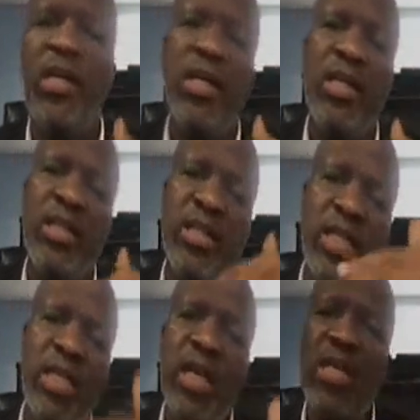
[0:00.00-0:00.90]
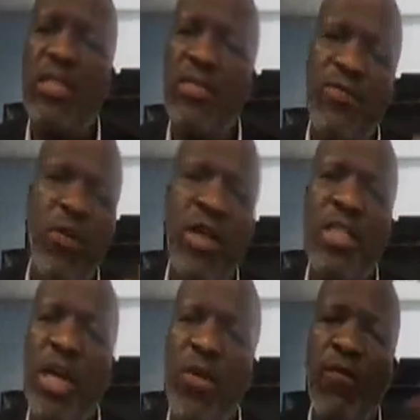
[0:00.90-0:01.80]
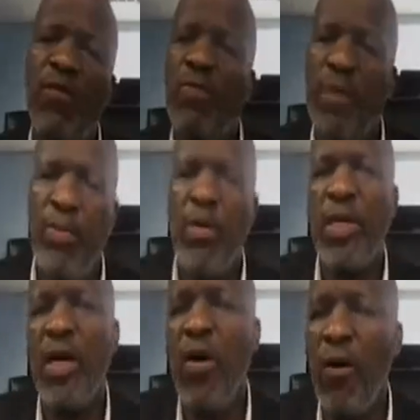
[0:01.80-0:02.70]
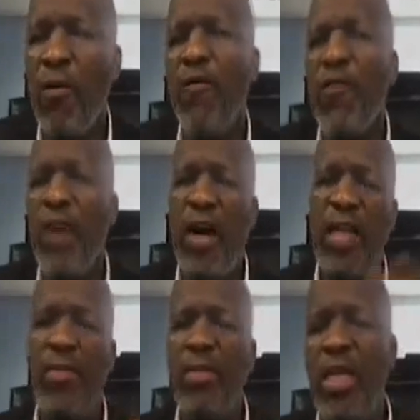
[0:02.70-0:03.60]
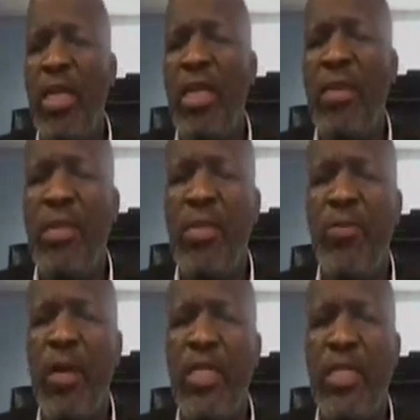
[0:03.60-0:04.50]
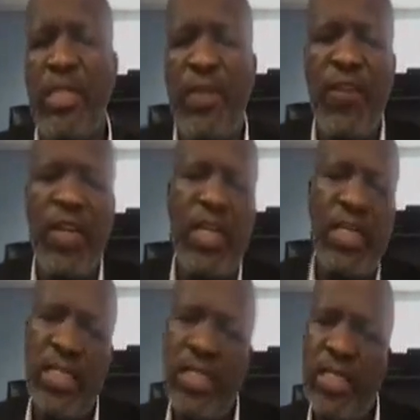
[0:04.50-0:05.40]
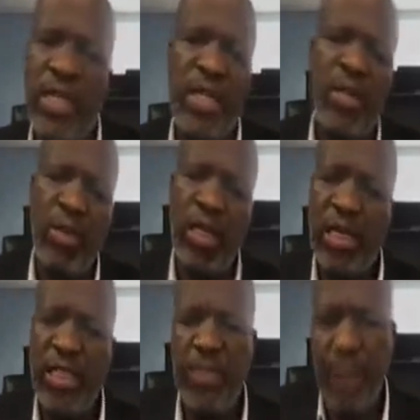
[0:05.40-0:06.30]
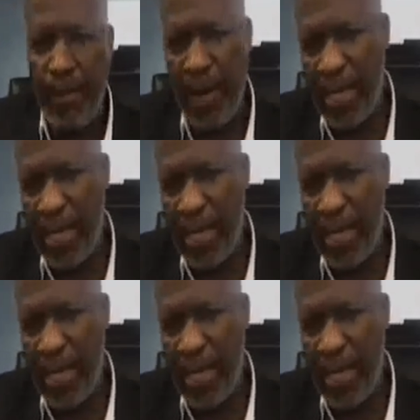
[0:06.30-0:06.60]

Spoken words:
km, 4 km away from the border of another municipality. Different regulatory regime applies.